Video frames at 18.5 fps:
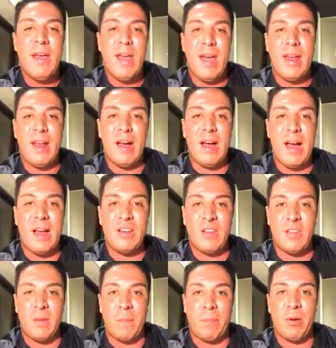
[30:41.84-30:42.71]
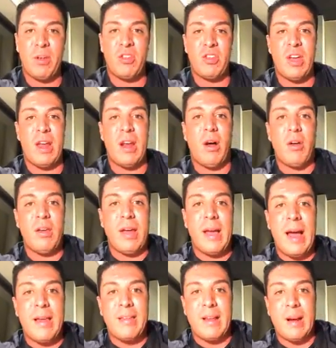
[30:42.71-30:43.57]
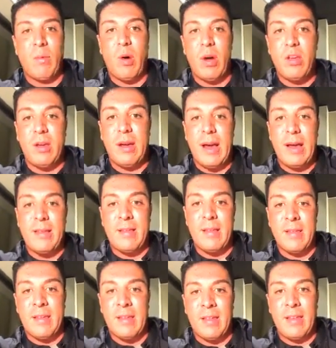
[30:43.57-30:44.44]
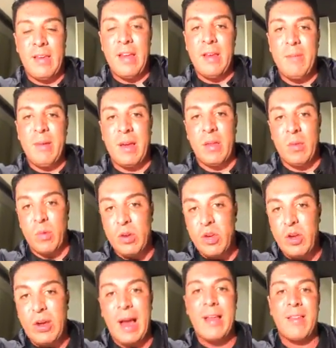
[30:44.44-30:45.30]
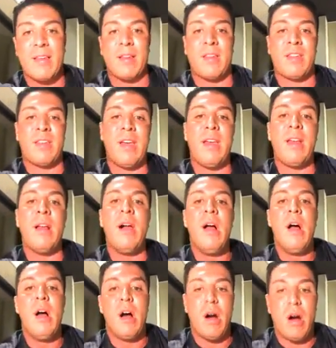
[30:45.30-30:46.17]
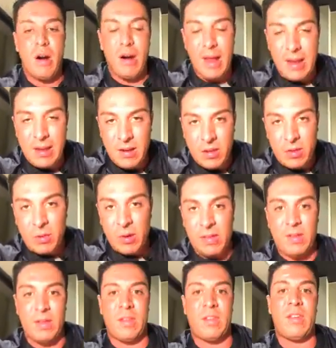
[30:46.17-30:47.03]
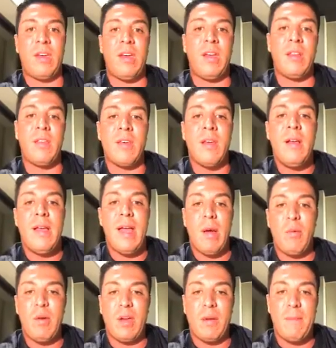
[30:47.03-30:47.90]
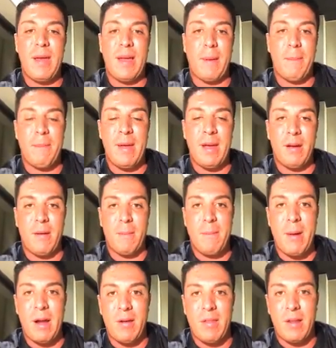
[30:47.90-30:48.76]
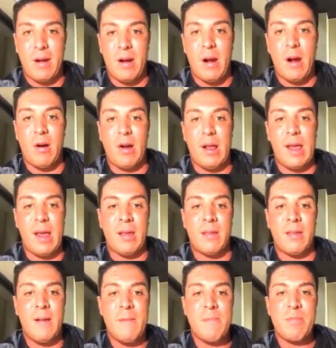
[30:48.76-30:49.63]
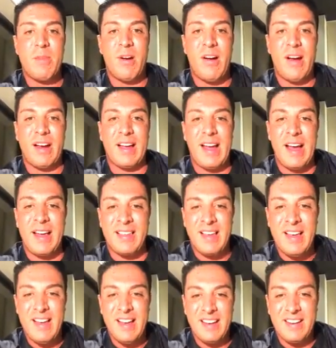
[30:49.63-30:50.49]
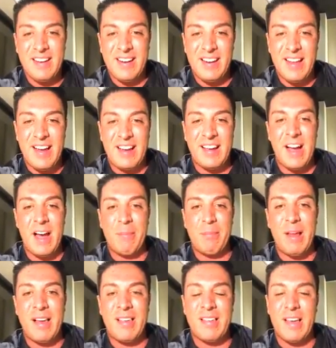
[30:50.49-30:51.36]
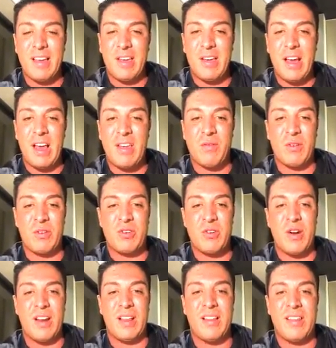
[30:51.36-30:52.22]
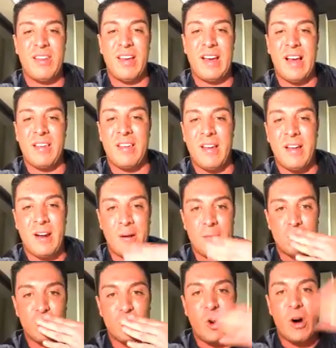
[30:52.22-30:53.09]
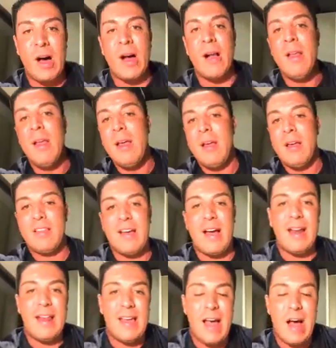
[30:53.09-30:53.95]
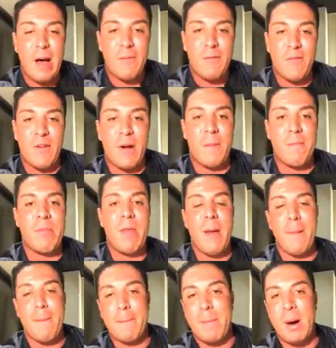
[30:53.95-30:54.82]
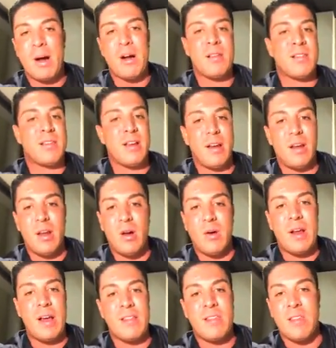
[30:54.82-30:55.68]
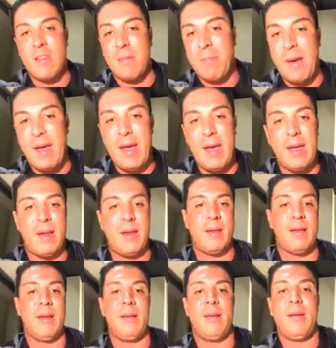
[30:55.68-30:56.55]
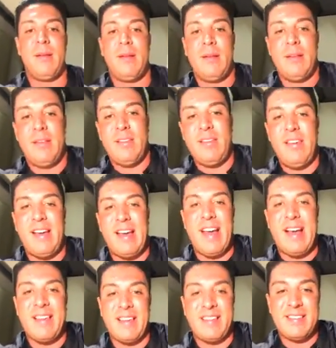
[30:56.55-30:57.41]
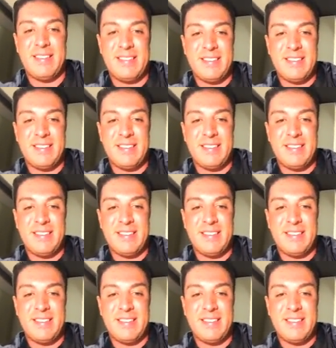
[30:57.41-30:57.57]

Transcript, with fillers: And I just appreciate all you guys. And I want you guys to succeed because when you guys succeed, our industry succeeds and we can make it bigger and better than it already is. All right, guys. Good luck. God bless. Thank you guys for joining. See you guys later. Mwah. Signing out from Barcelona, Spain. See you guys.